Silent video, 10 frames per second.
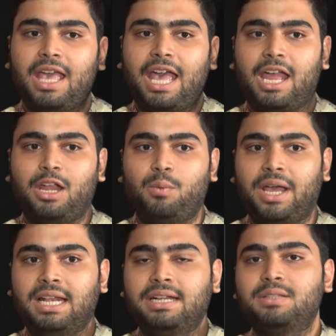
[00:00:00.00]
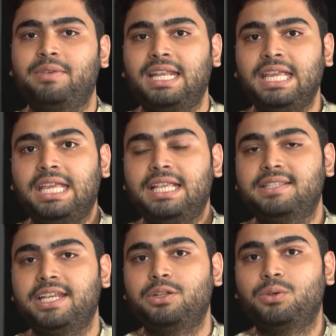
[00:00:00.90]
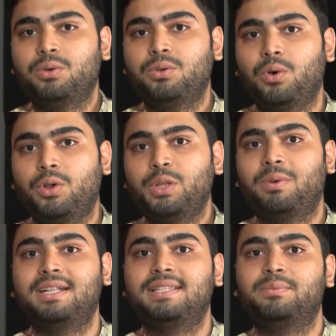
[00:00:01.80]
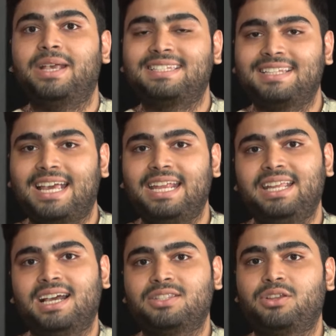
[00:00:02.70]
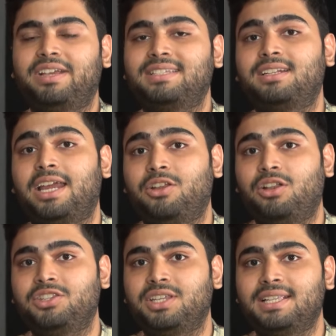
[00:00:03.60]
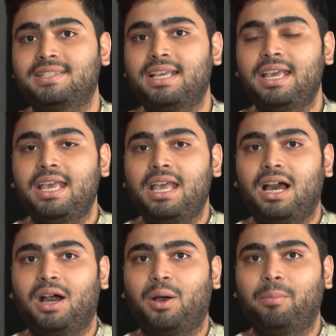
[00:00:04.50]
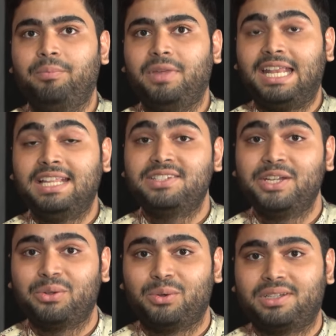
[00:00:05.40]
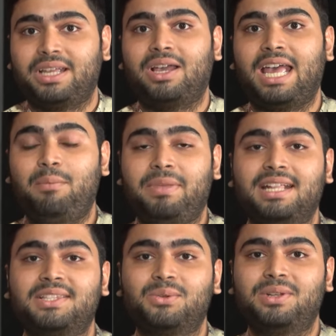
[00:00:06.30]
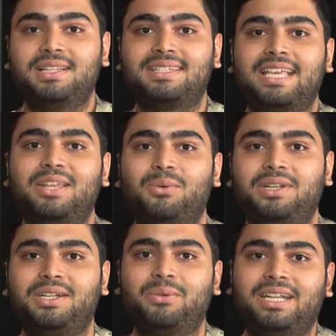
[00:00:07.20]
And while it is very easy to go towards Western ideas or Western ideologies, an institute helping its students stay rooted to